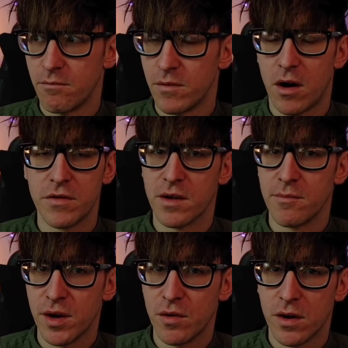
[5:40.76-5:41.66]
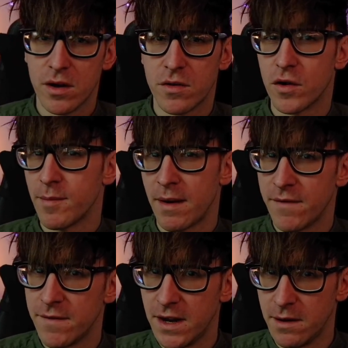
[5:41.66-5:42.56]
On the computer, it took about
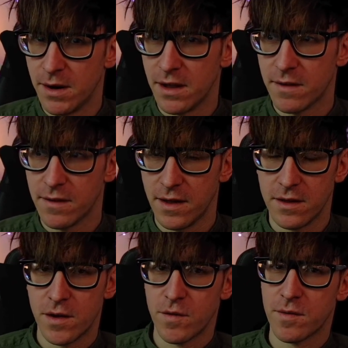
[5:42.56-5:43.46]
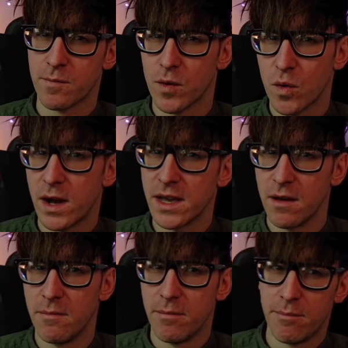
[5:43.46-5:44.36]
15 minutes. There is quite a
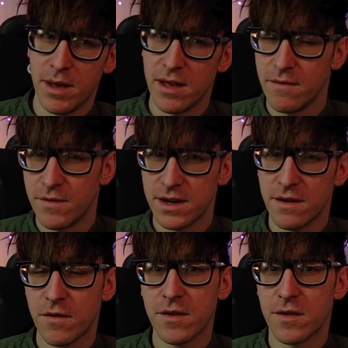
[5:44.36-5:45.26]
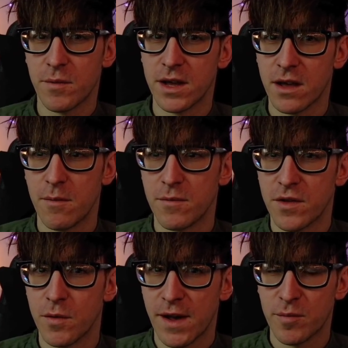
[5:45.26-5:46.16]
bit of a difference when it comes to
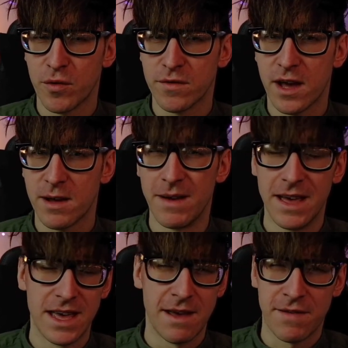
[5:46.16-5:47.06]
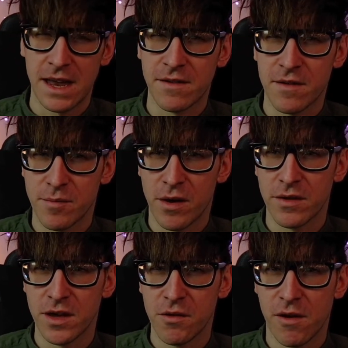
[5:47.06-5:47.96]
export time. If that doesn't bother
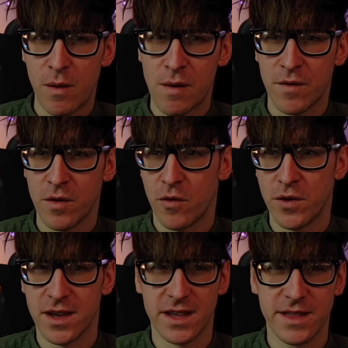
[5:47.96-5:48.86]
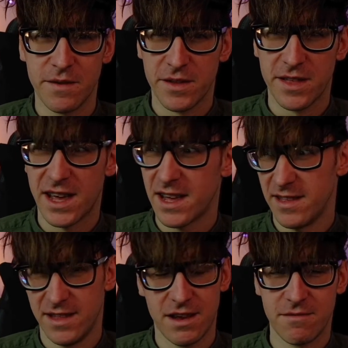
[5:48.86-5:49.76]
you, however, or you can live with that,
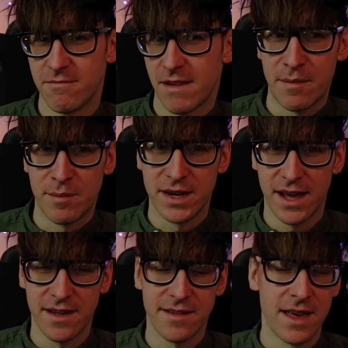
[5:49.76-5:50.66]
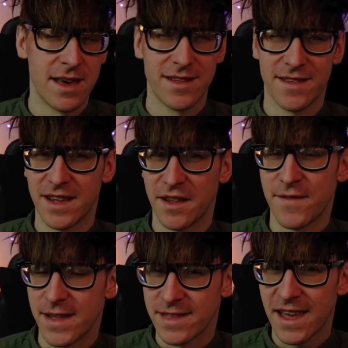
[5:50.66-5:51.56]
then happy days. This thing is
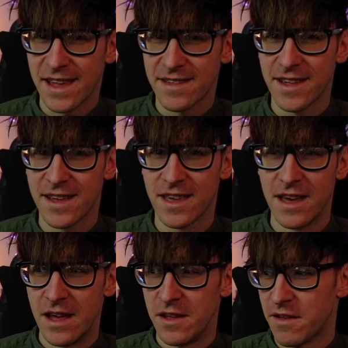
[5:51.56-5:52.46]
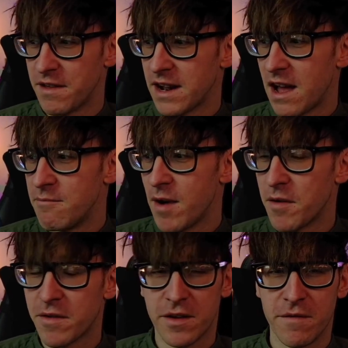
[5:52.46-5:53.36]
fantastic. The thing that I'm most
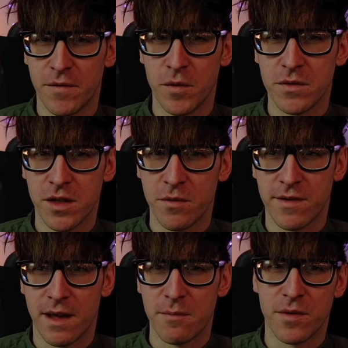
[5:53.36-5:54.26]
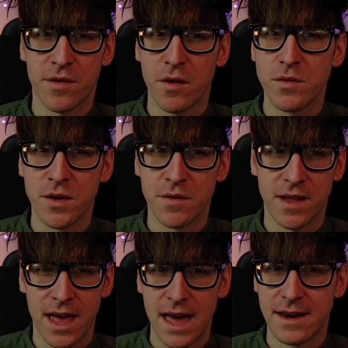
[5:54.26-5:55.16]
looking forward to is I'm so used to
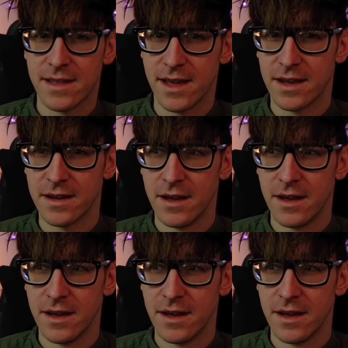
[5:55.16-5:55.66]
editing,